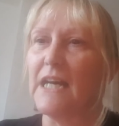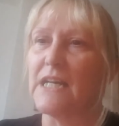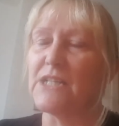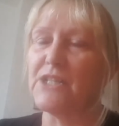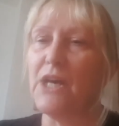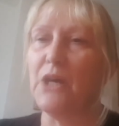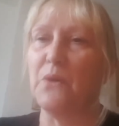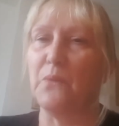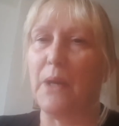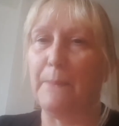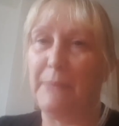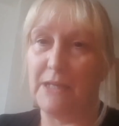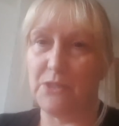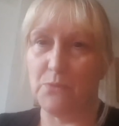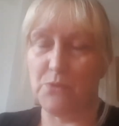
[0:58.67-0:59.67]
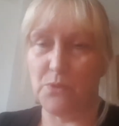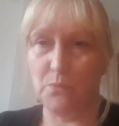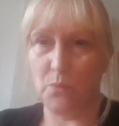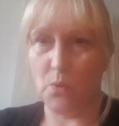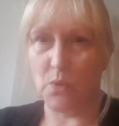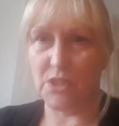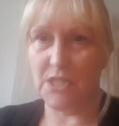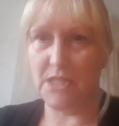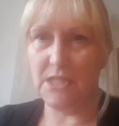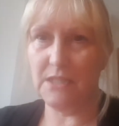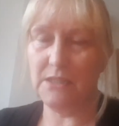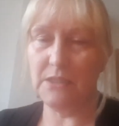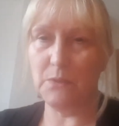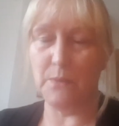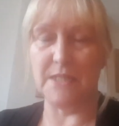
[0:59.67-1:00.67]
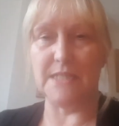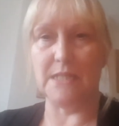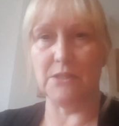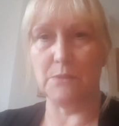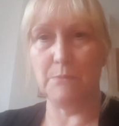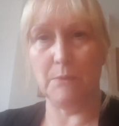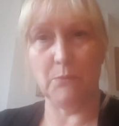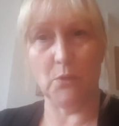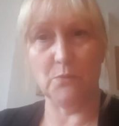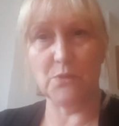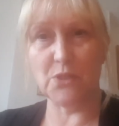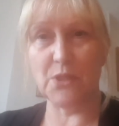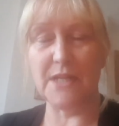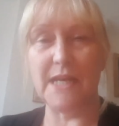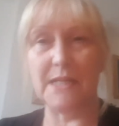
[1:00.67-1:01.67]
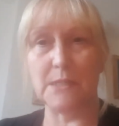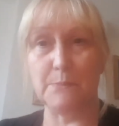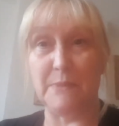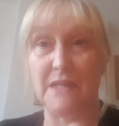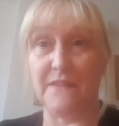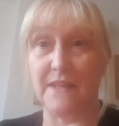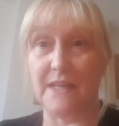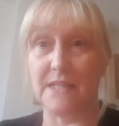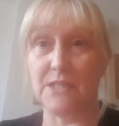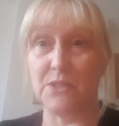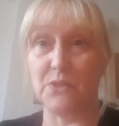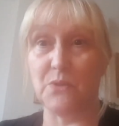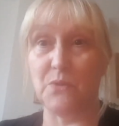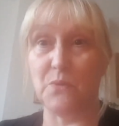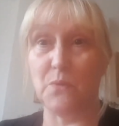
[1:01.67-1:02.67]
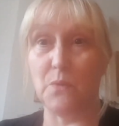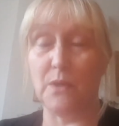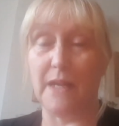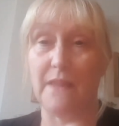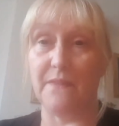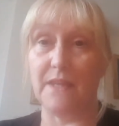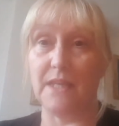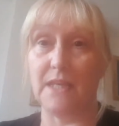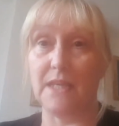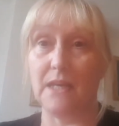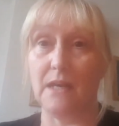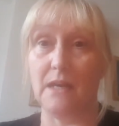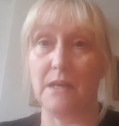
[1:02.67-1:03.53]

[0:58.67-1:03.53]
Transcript: So I picked up some water and went down to my mum's because I had to be there to let the